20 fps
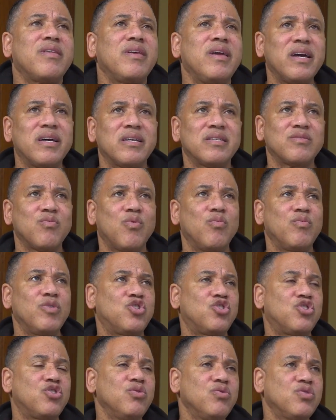yes, when we
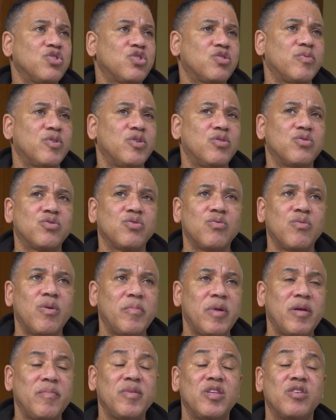choose a spiritual,
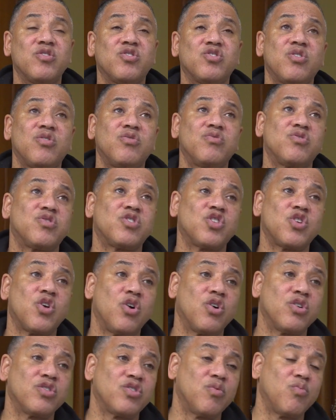and maybe there's certain
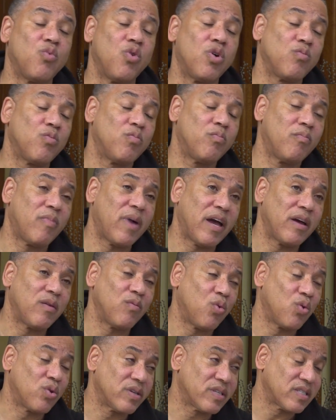songs that one
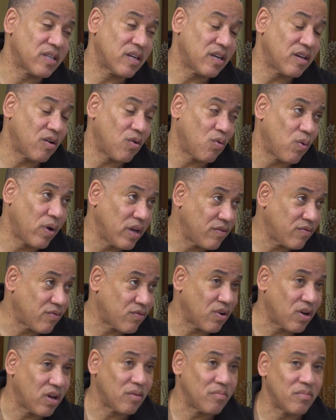might want to stay away
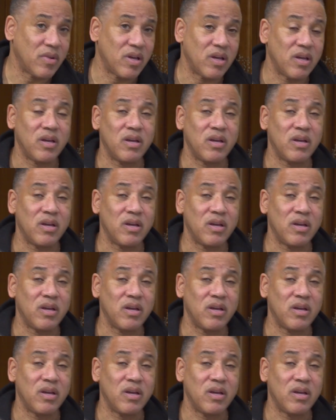from.